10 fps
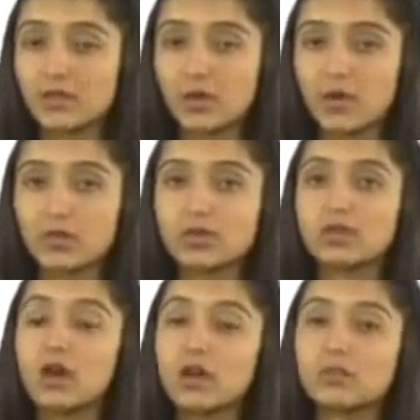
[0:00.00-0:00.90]
along with
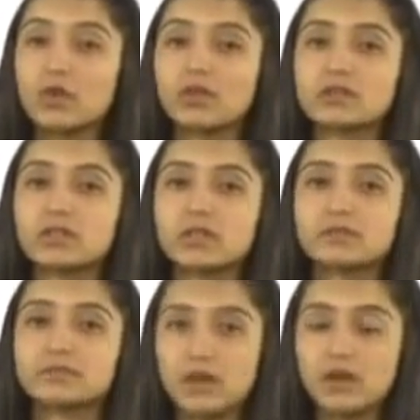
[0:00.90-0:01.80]
the hull policy.
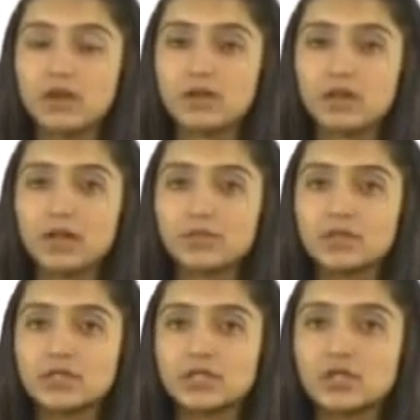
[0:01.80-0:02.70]

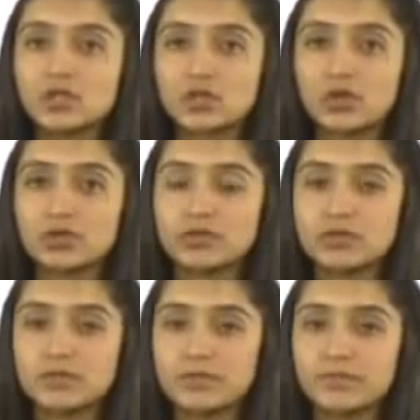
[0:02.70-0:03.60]
Liability
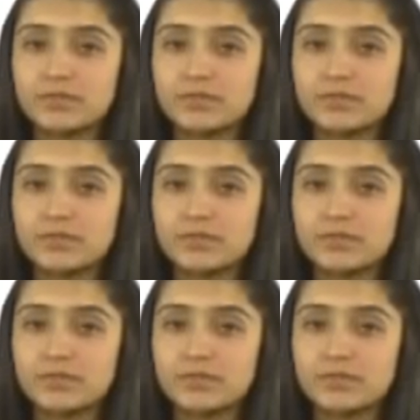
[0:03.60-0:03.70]
insurance.